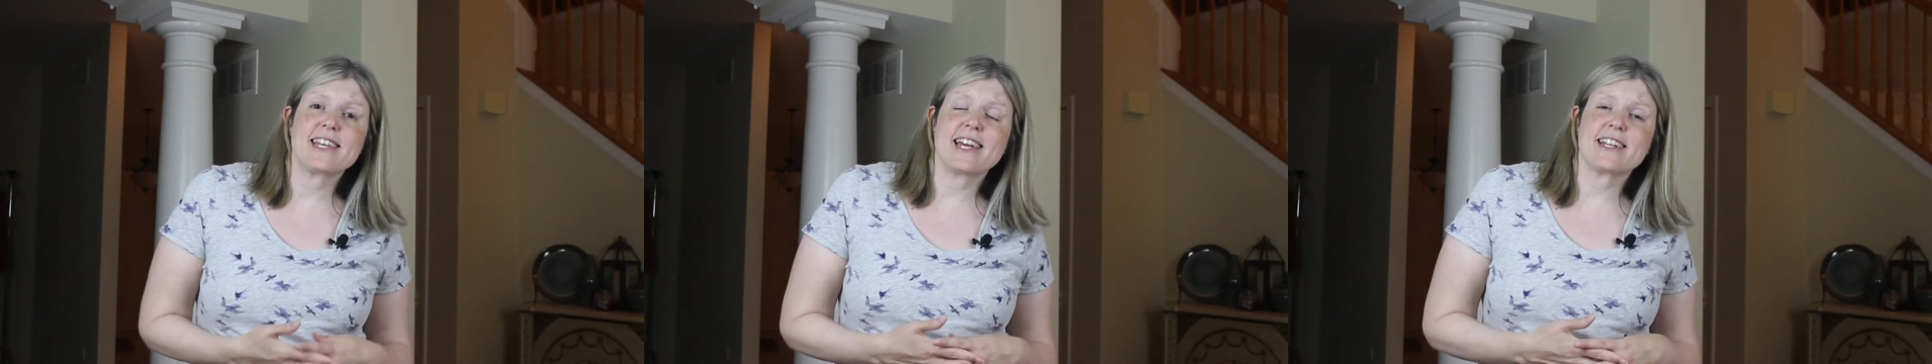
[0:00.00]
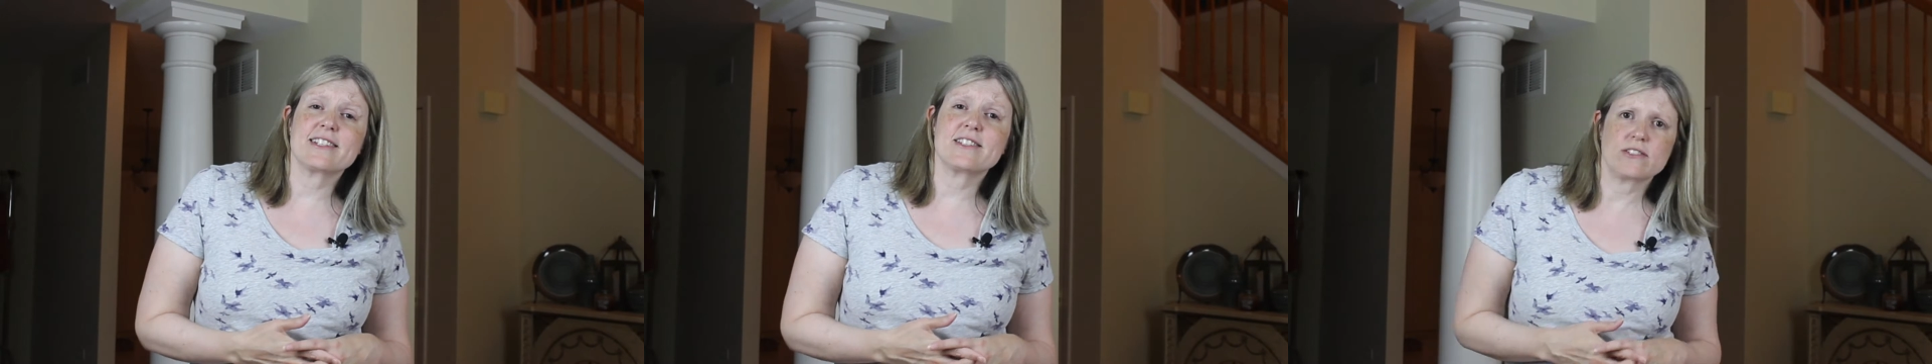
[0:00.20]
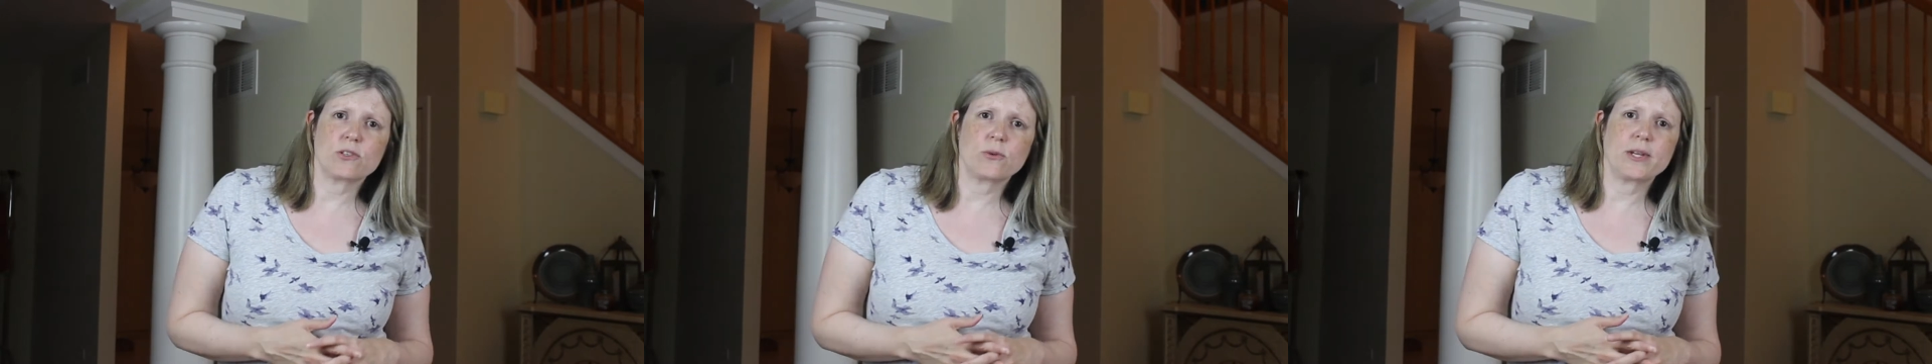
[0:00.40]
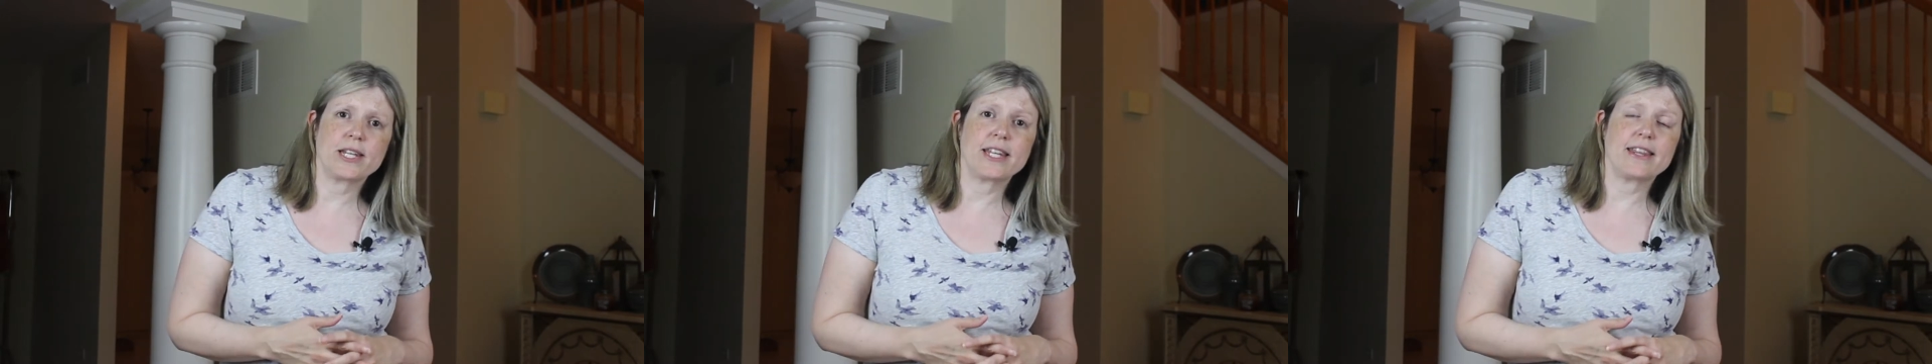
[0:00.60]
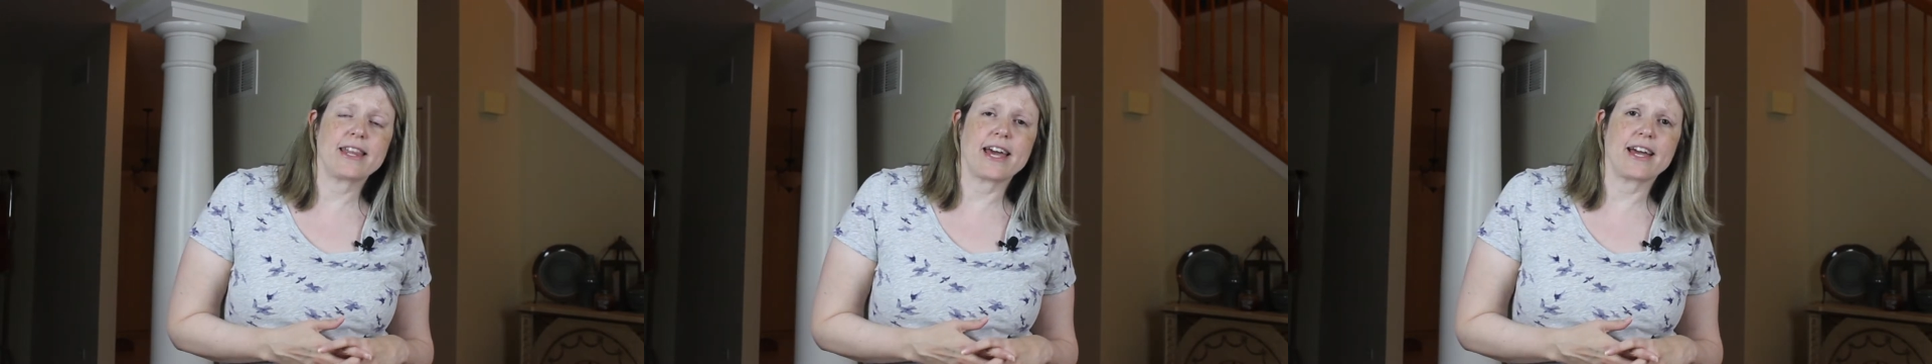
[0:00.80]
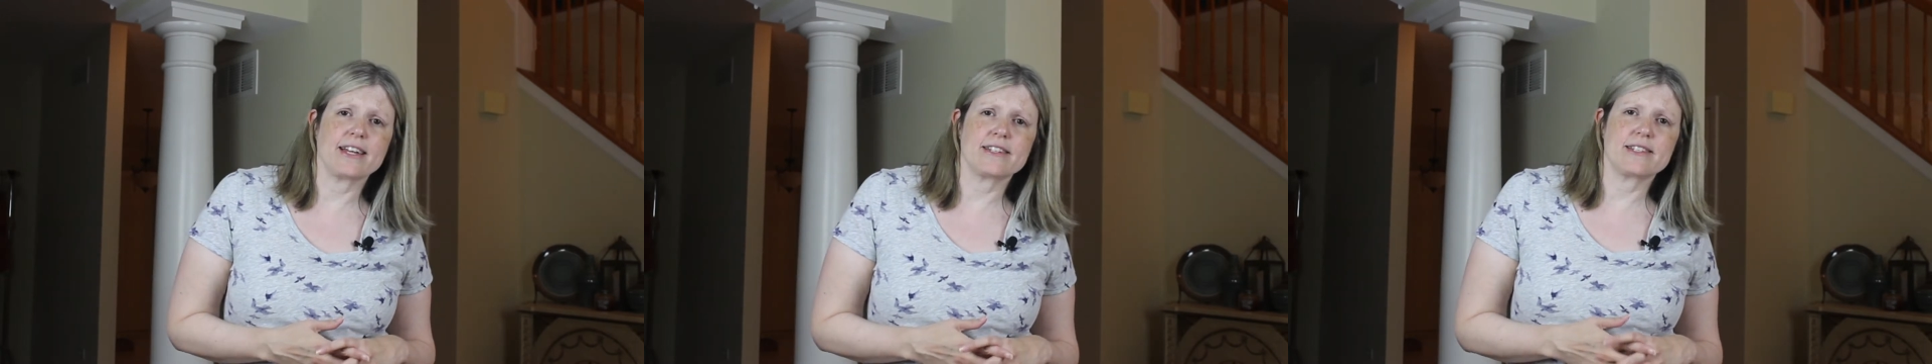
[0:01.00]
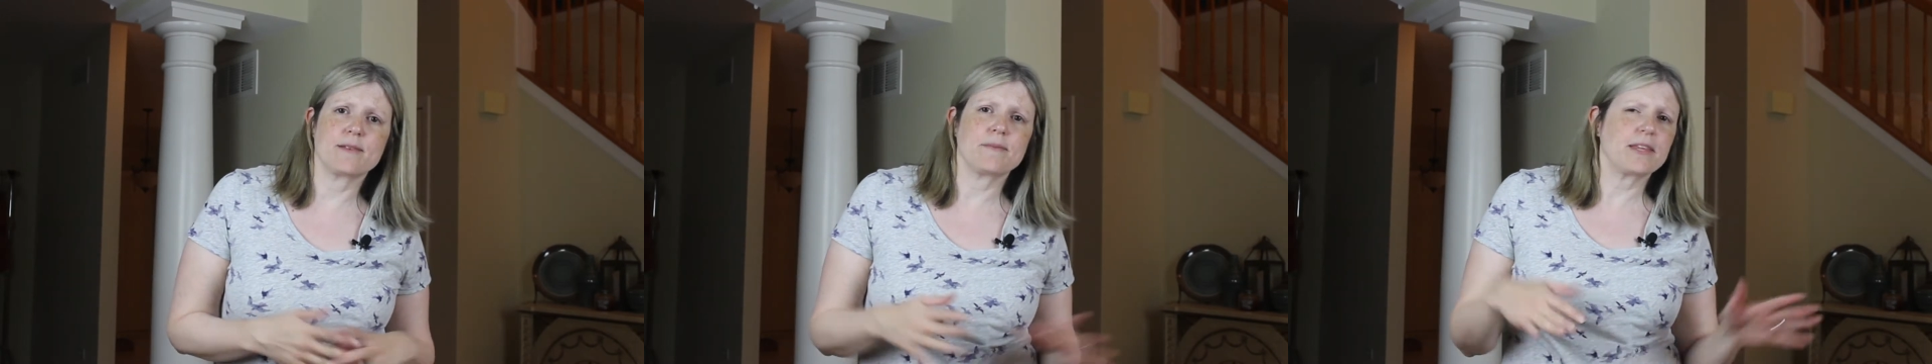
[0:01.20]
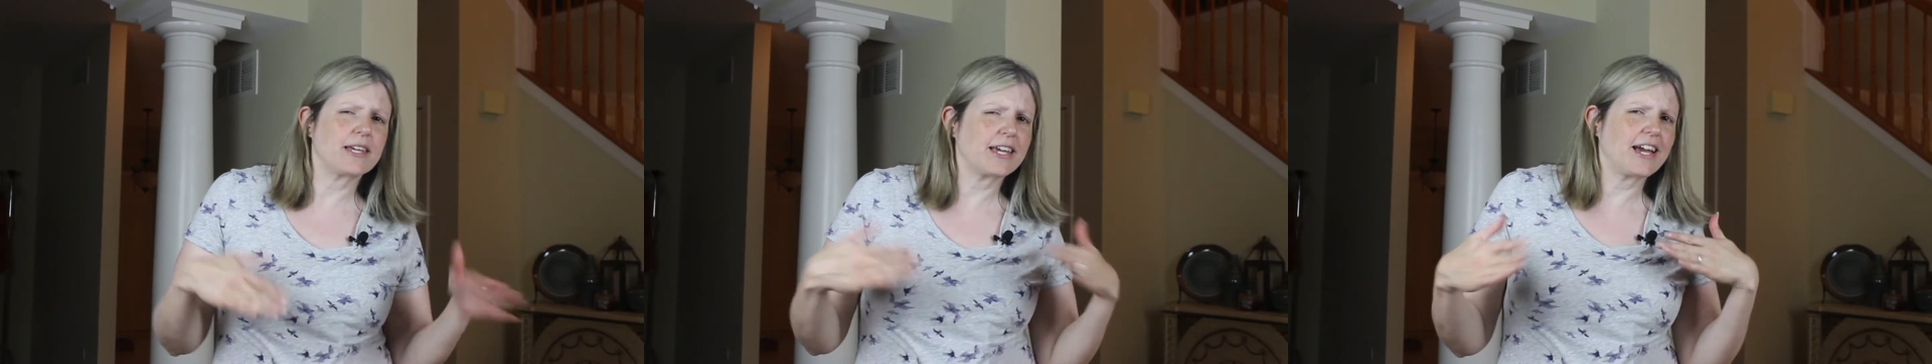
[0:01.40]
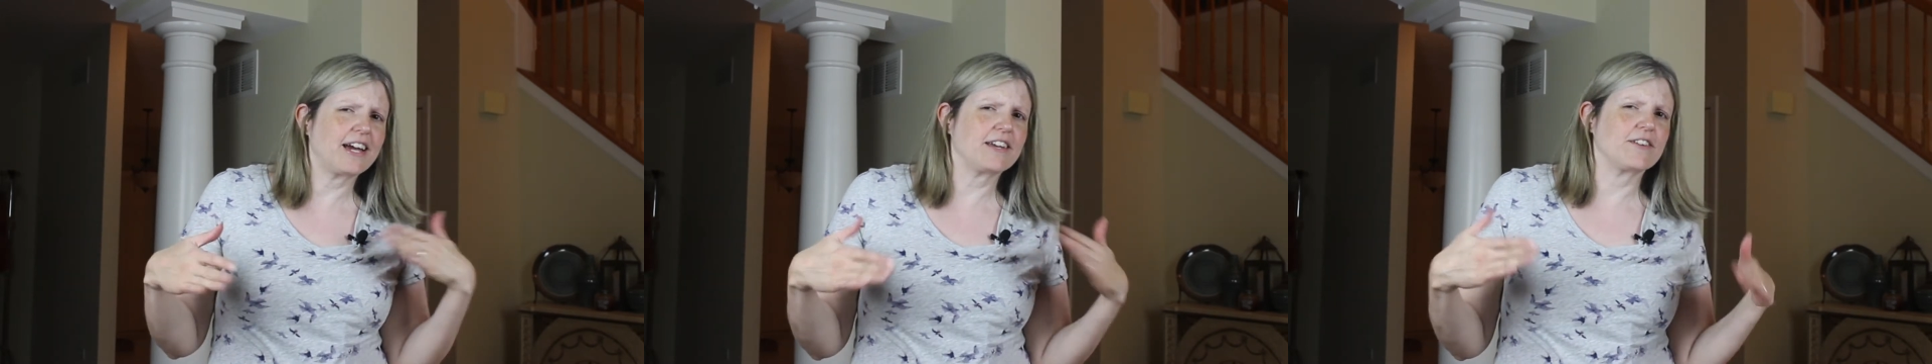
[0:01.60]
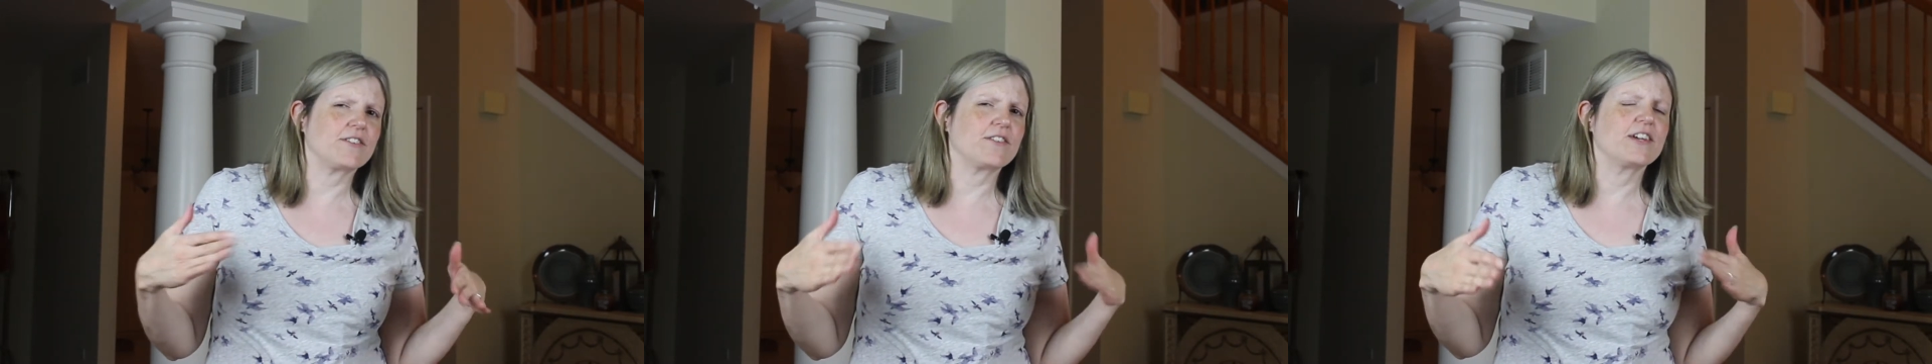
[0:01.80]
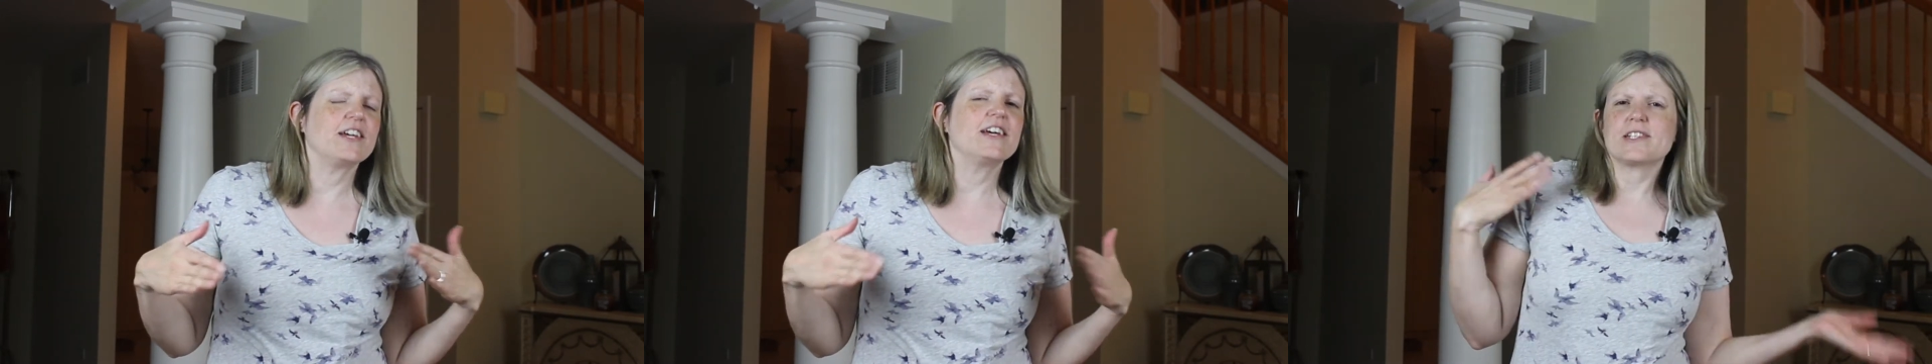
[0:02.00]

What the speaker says: had tweeted that something kind of